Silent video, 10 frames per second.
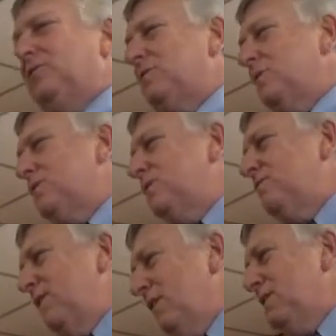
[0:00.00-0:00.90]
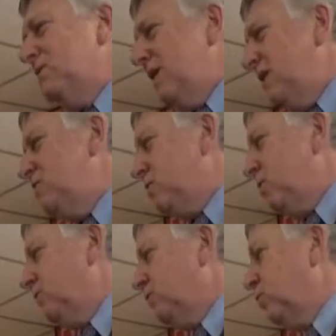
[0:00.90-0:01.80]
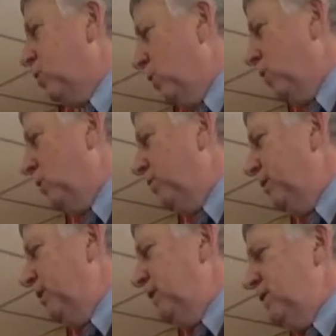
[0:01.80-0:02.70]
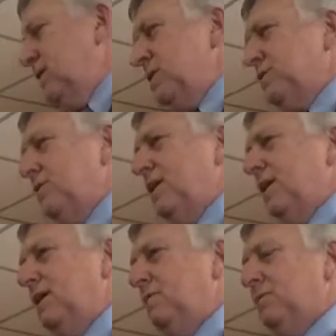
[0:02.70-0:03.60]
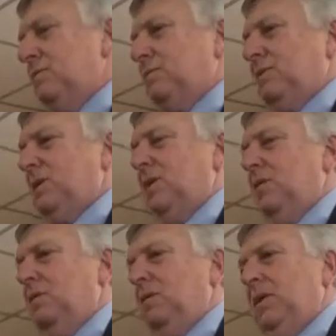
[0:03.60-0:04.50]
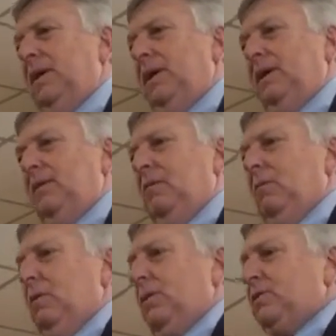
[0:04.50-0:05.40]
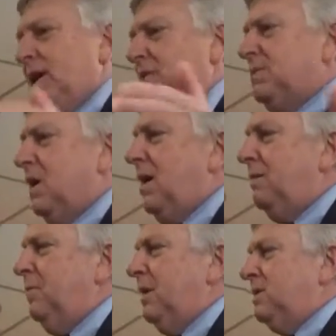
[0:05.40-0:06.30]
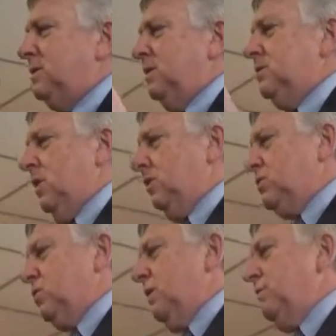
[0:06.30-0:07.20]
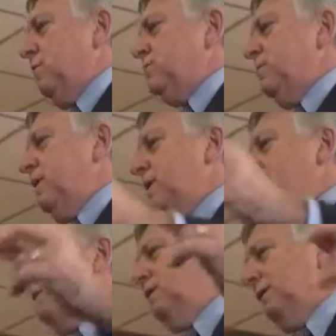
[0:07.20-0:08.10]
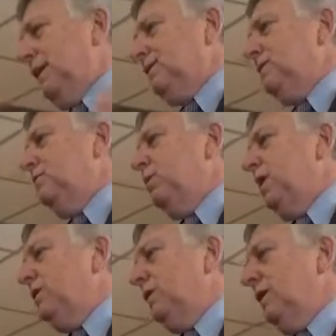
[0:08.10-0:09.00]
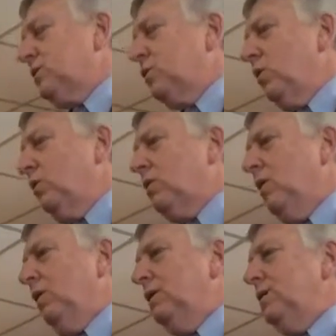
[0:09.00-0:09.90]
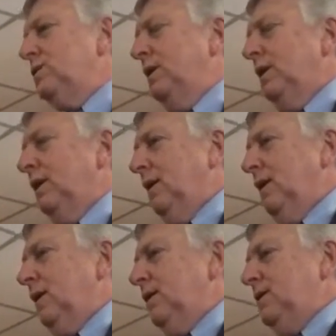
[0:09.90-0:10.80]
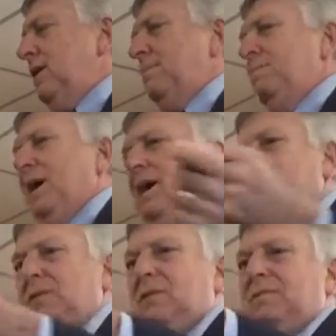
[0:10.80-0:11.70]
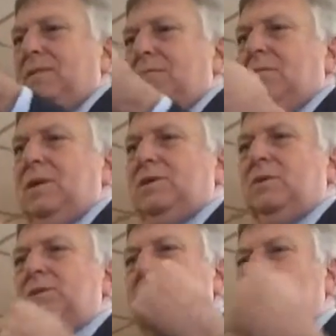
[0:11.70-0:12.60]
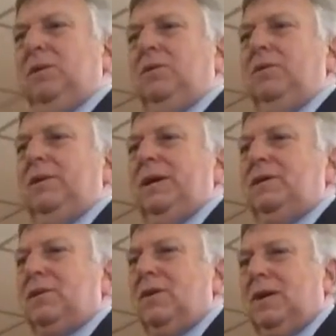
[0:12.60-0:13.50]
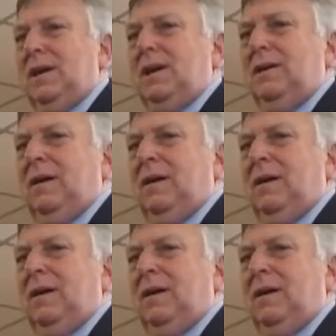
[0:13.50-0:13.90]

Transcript: a very dangerous world. Yesterday was, you know, the same time that Donald Trump was being elected by the Electoral College, the ambassador from Russia was killed in Turkey.